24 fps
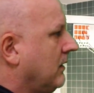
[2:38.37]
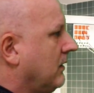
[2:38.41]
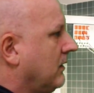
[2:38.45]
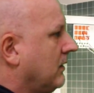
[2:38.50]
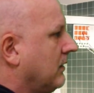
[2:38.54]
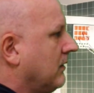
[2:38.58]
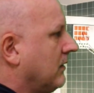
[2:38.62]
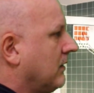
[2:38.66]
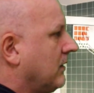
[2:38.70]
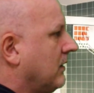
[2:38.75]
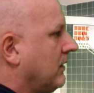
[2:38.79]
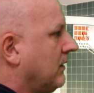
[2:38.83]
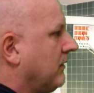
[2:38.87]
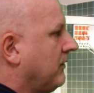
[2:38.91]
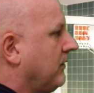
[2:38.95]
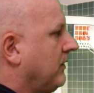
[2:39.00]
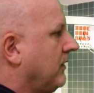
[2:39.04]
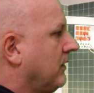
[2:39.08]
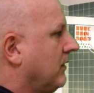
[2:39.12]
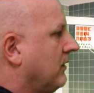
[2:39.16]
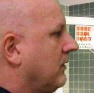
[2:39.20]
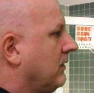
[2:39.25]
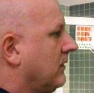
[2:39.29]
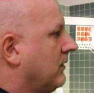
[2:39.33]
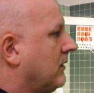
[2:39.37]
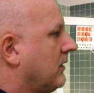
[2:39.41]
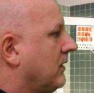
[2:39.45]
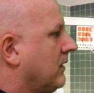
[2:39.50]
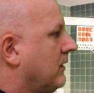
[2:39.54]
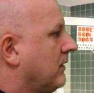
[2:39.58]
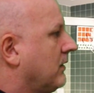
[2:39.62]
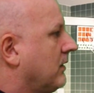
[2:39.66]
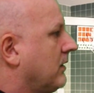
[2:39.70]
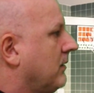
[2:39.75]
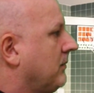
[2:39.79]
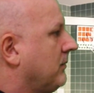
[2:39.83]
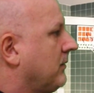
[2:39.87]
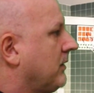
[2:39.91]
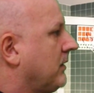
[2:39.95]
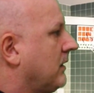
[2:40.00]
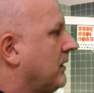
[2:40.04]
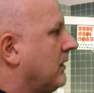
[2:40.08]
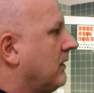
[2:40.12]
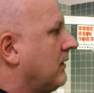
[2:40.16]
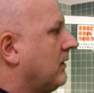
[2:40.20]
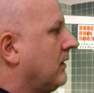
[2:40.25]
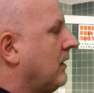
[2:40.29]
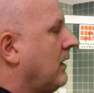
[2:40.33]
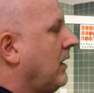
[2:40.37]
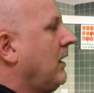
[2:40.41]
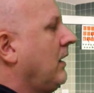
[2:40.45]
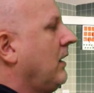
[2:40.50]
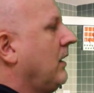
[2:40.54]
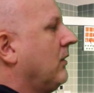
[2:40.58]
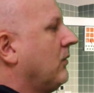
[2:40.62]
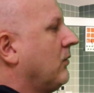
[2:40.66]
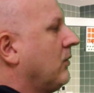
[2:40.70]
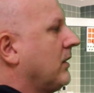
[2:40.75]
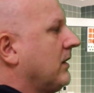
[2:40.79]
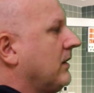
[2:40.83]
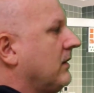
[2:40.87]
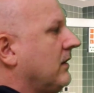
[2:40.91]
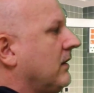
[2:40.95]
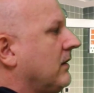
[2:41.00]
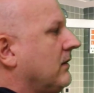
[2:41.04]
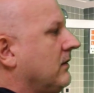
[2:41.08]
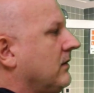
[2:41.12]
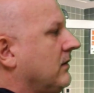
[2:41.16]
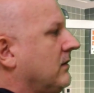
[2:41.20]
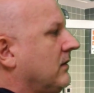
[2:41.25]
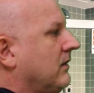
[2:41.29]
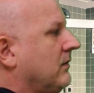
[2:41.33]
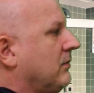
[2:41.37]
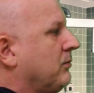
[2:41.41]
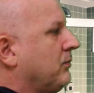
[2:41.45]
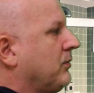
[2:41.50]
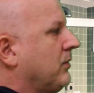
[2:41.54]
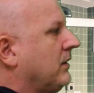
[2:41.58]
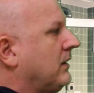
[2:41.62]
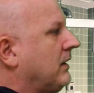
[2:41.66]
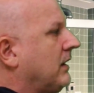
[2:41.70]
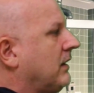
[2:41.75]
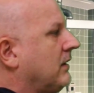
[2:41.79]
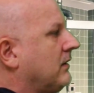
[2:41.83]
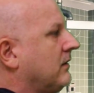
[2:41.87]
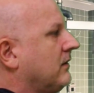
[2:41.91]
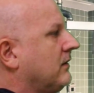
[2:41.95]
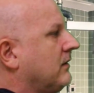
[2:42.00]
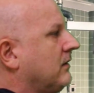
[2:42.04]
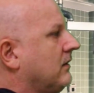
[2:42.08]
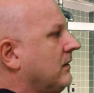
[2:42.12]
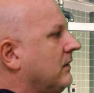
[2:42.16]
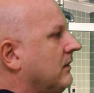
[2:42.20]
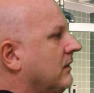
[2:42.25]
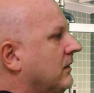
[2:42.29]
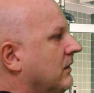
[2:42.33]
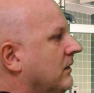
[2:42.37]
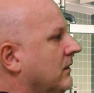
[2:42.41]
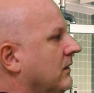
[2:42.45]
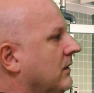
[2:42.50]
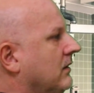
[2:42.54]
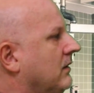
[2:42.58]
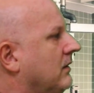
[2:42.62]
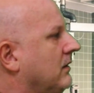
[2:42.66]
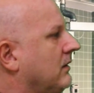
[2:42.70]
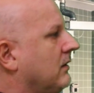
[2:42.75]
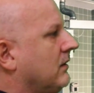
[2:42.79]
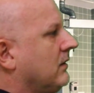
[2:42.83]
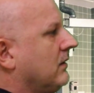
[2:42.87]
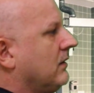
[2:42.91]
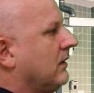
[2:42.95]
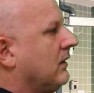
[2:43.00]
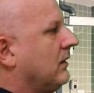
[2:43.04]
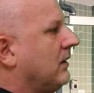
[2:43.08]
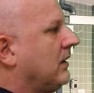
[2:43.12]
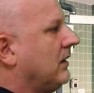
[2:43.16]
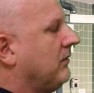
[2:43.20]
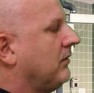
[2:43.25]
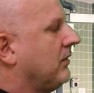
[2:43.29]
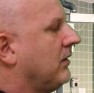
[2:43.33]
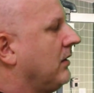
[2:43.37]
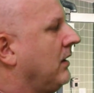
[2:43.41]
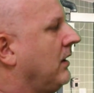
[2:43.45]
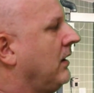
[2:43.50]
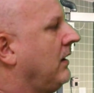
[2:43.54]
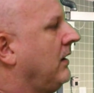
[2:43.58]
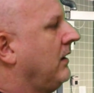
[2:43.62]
You can kind of feel it kind of comes like this. What it does is it protects the liver.